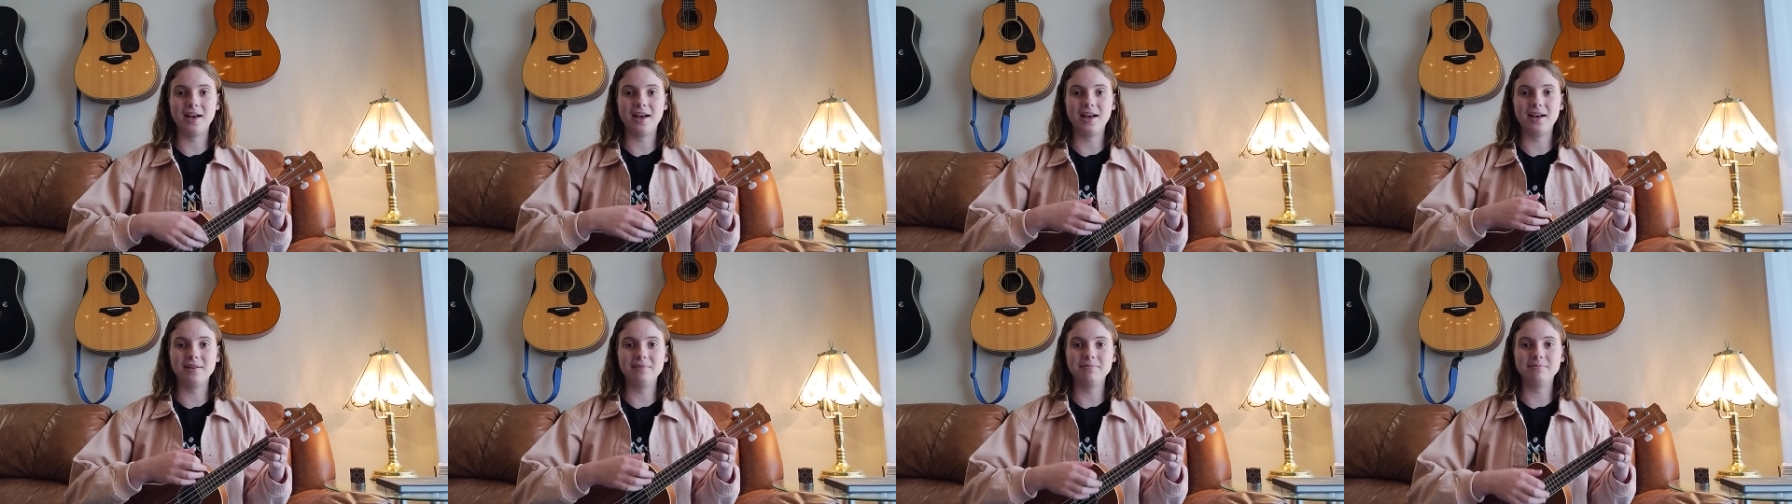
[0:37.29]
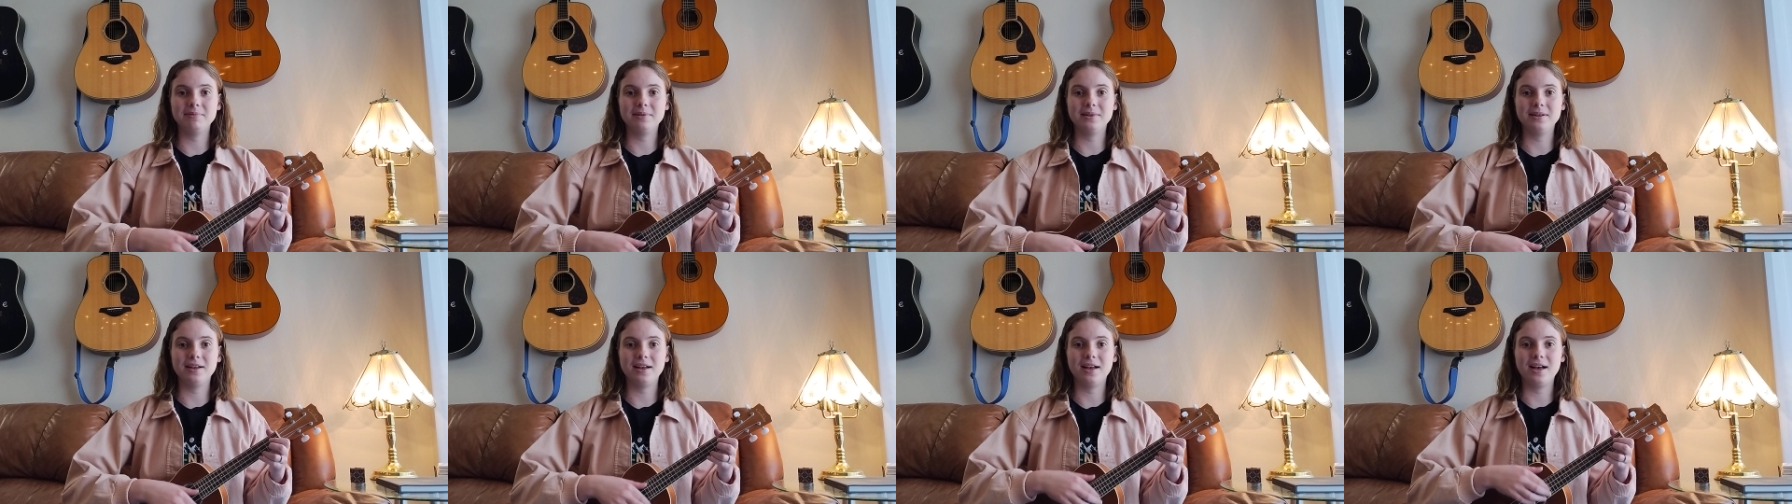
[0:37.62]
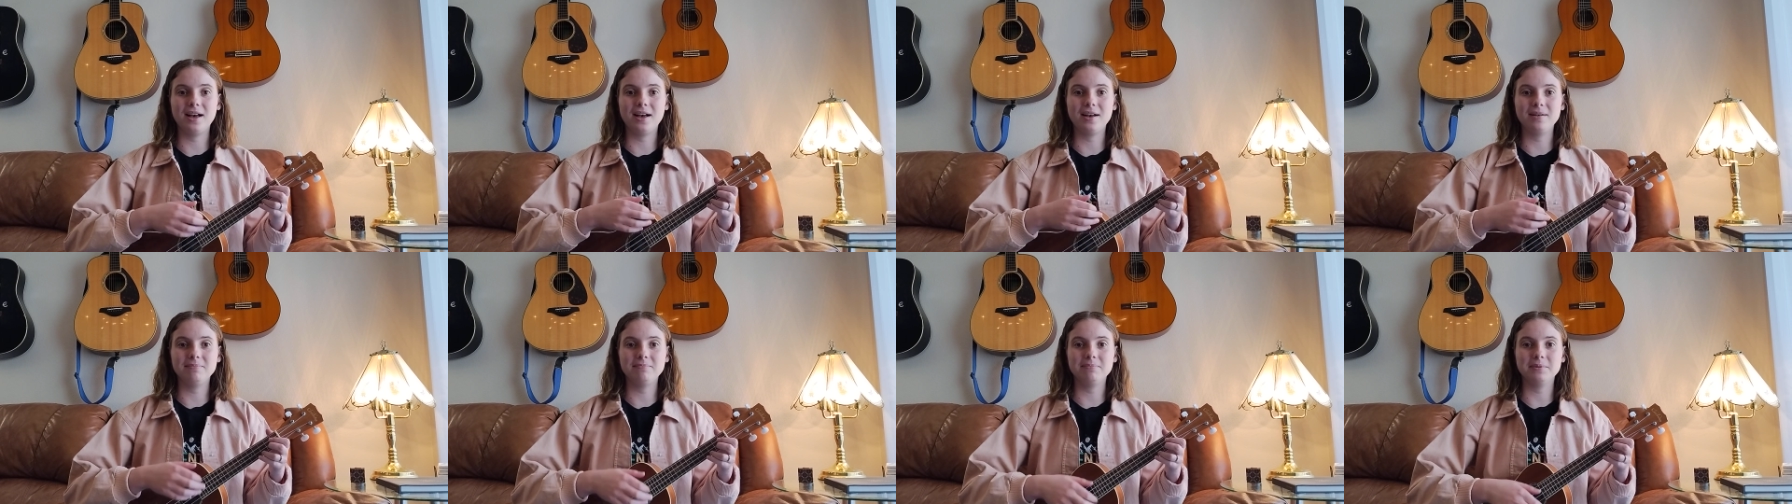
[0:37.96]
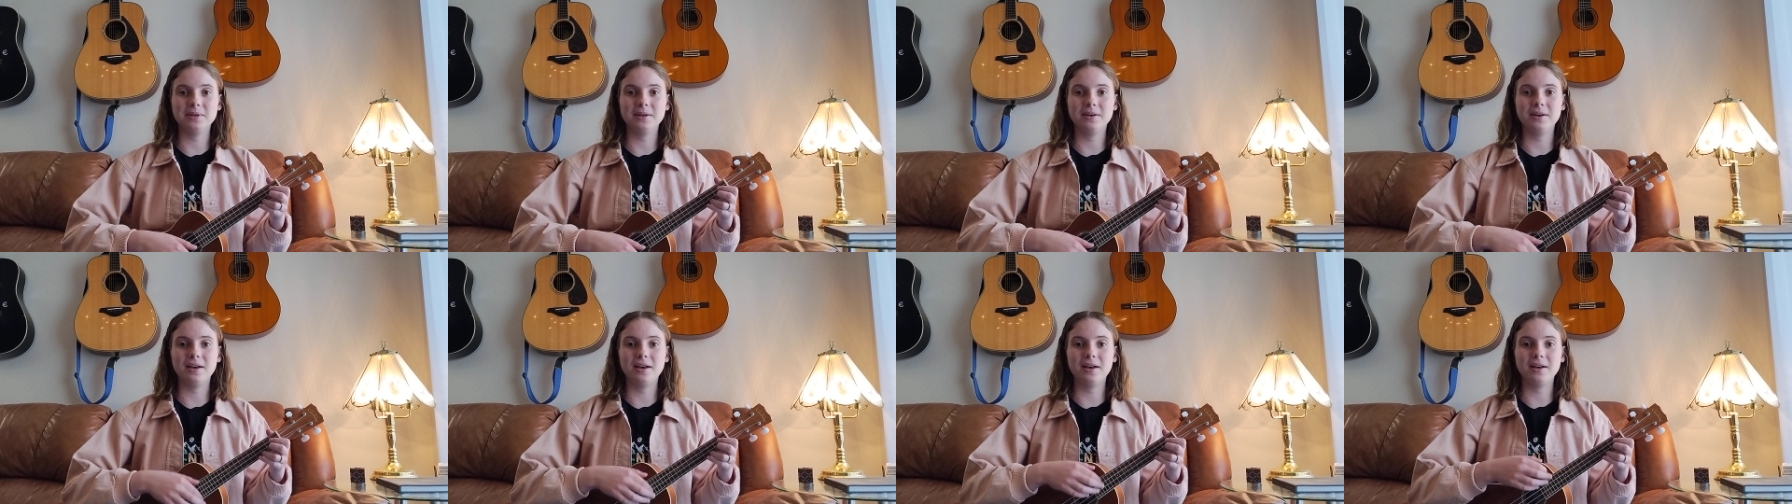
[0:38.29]
up,
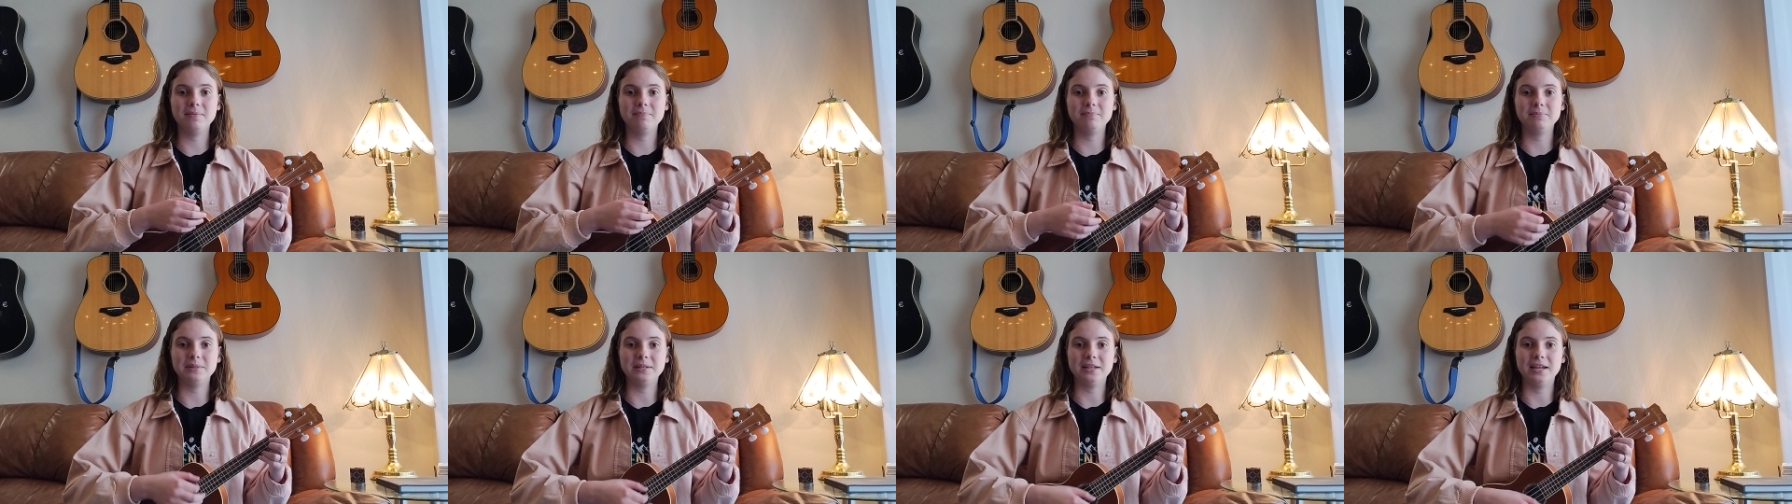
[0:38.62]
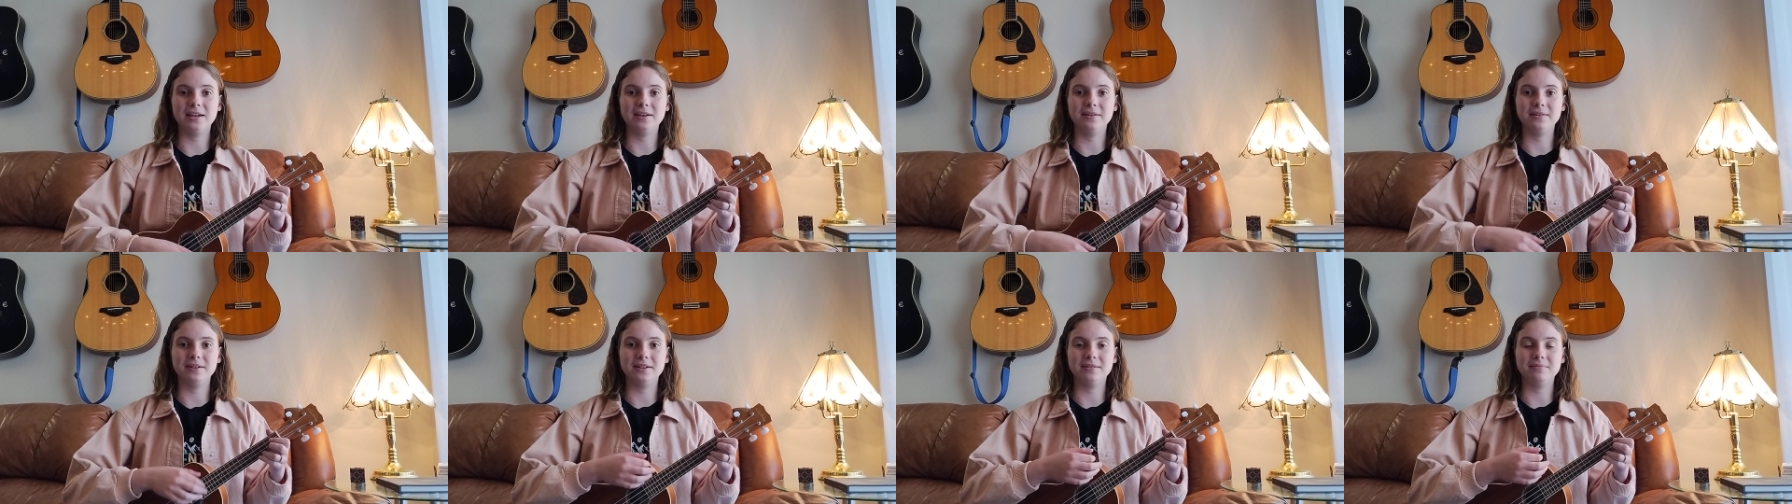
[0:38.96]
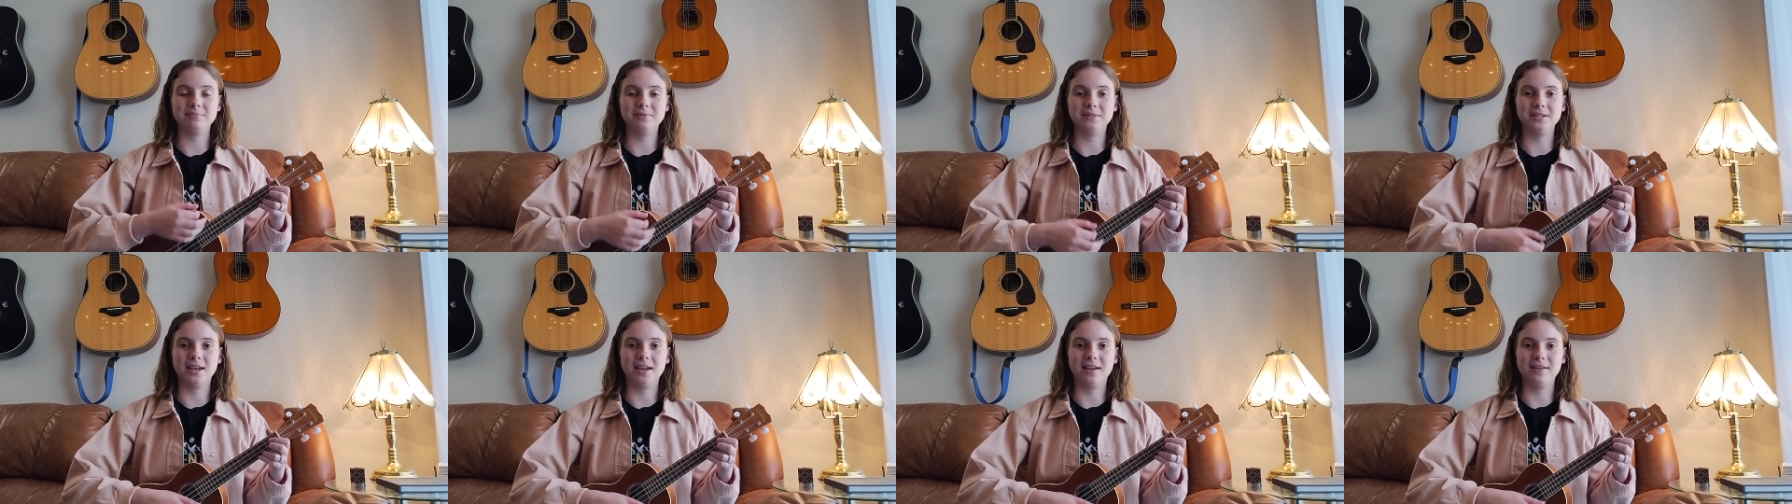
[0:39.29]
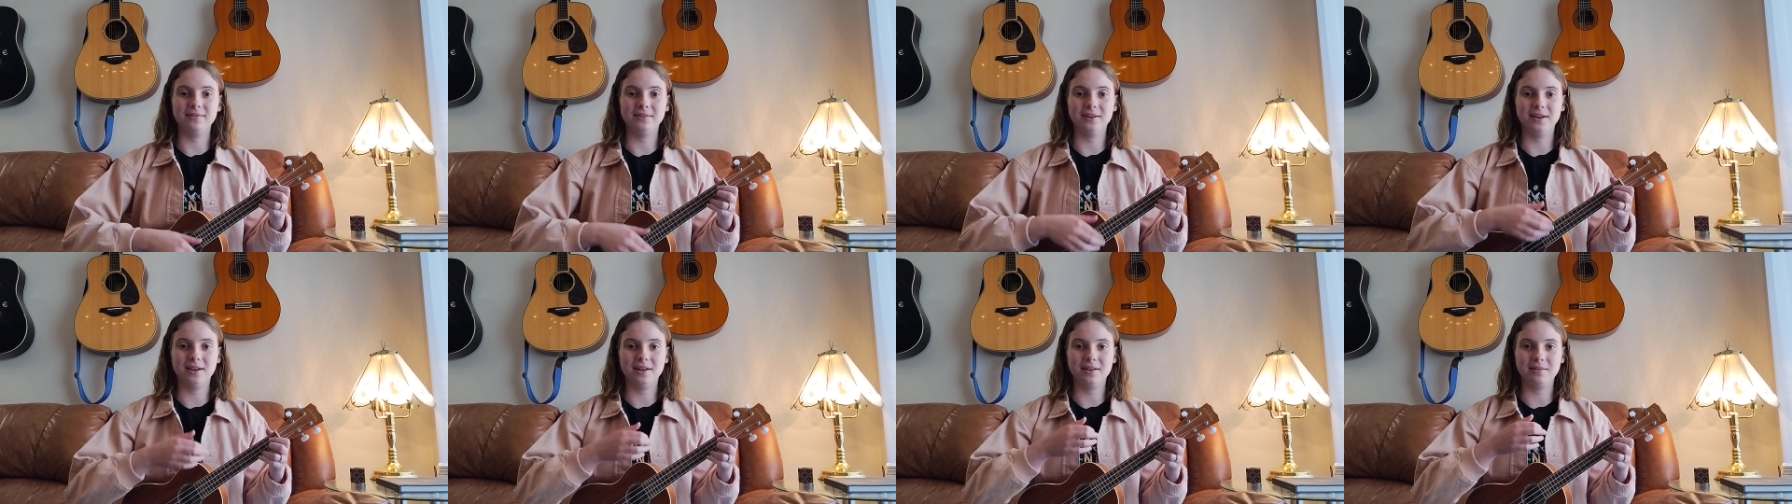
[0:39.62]
down,
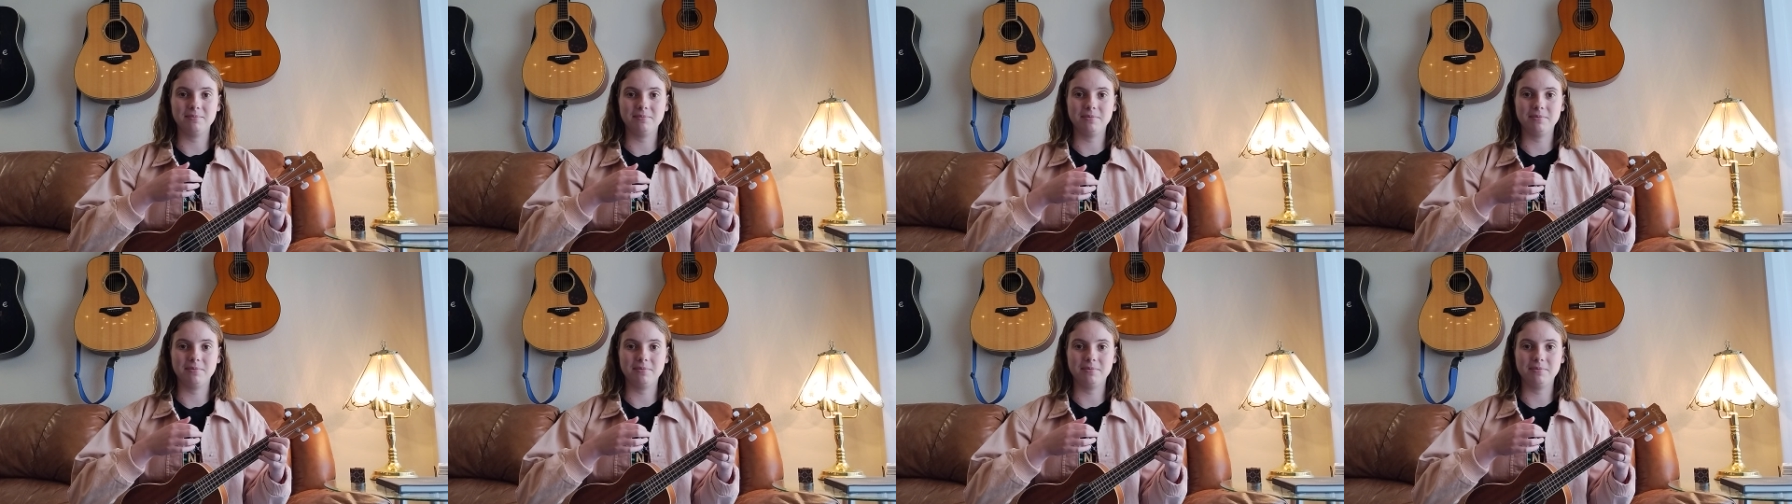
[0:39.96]
up.